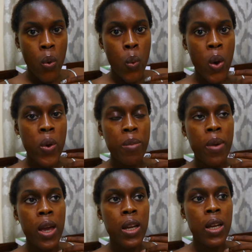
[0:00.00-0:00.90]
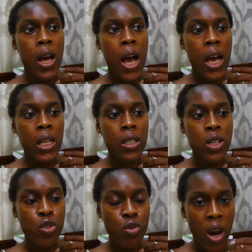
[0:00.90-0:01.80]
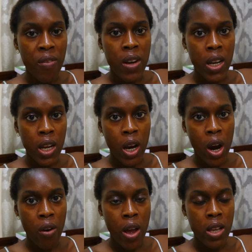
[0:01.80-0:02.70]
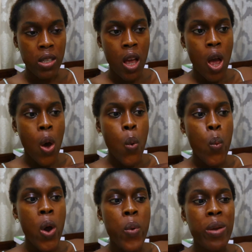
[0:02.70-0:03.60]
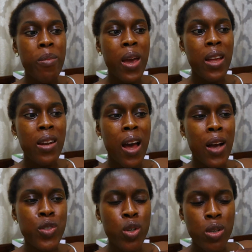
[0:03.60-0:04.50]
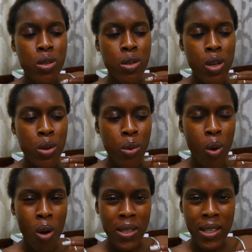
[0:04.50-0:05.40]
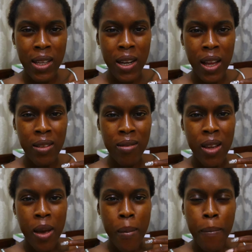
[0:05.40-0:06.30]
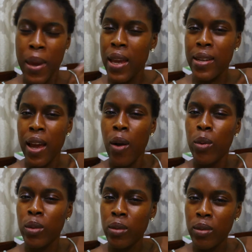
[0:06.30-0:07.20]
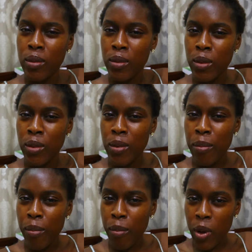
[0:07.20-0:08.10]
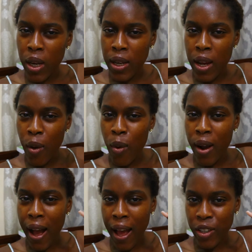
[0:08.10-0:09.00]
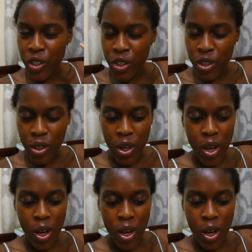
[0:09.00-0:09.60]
when women are thriving in their careers, when women are just, you know, hustling and making their own money, their own cash,